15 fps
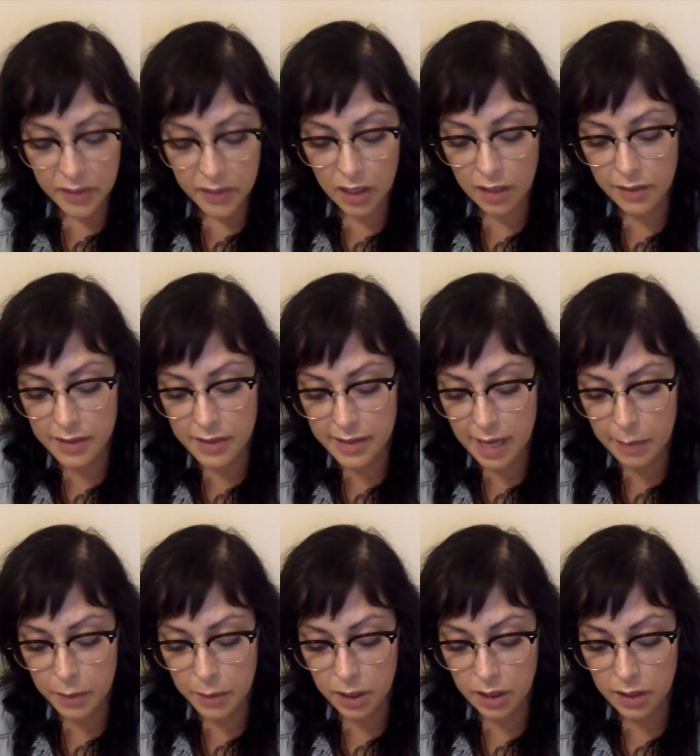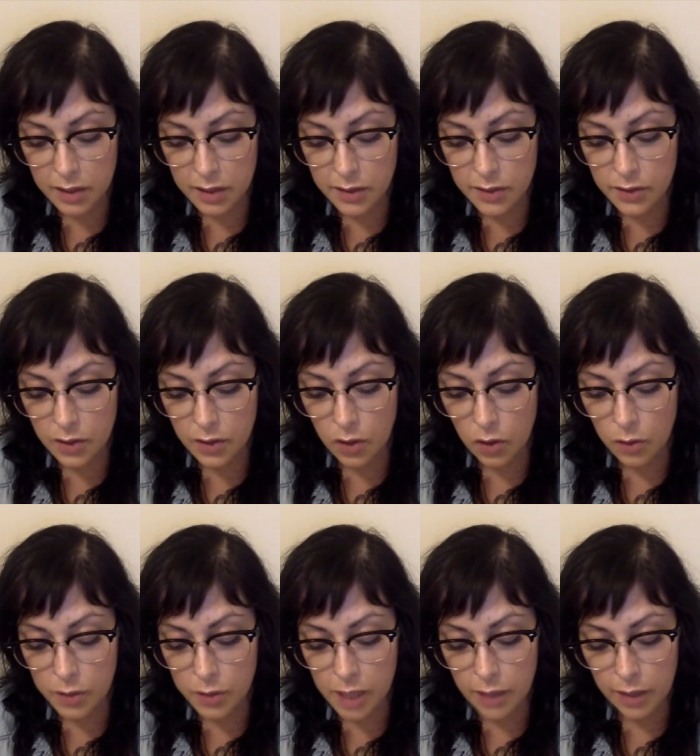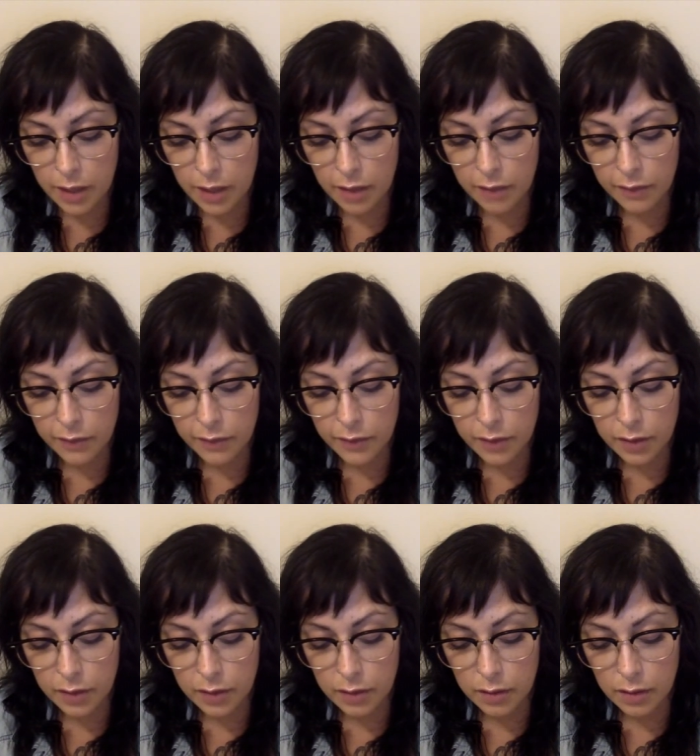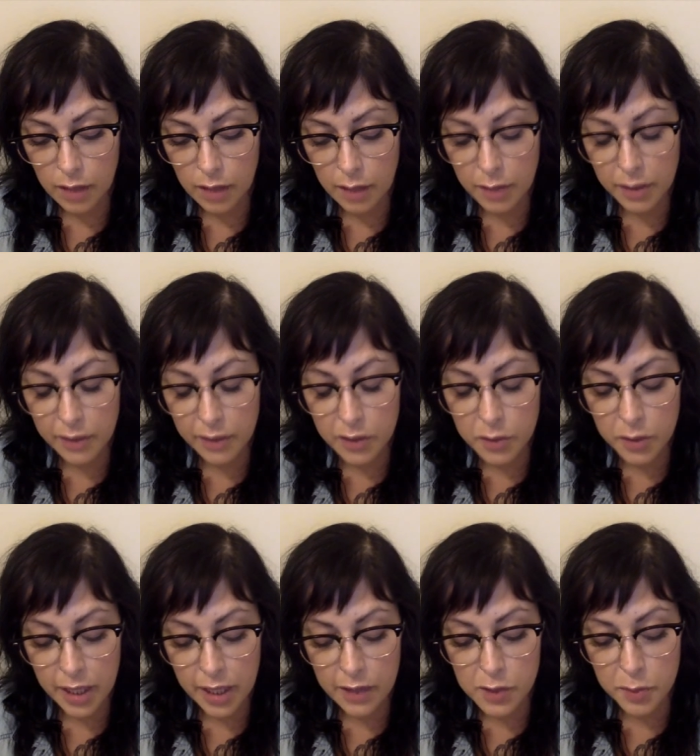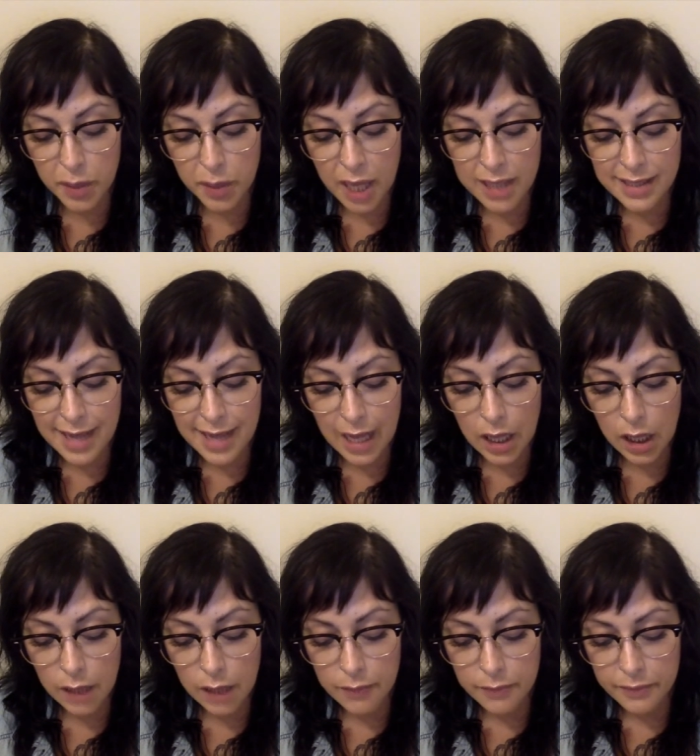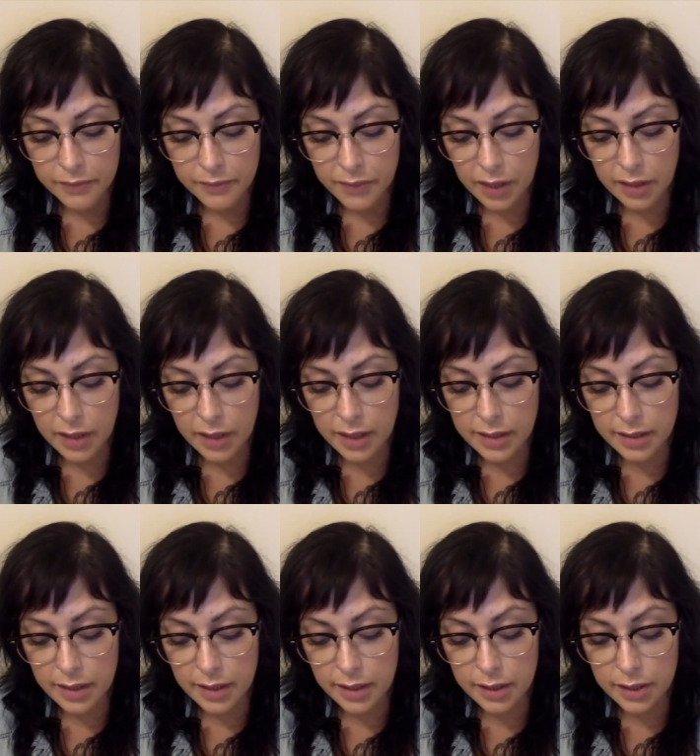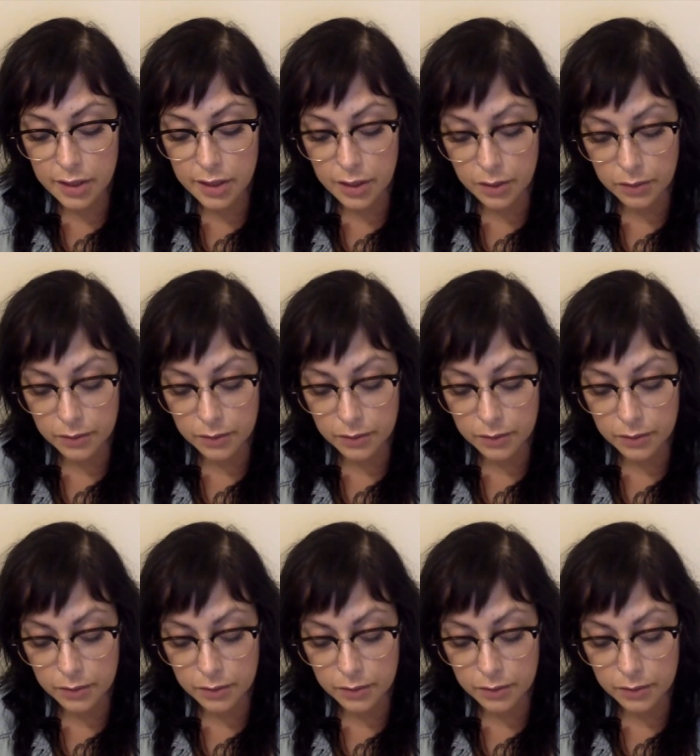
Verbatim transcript: This happened in his hometown of, I believe it's pronounced Bladel, in 1992.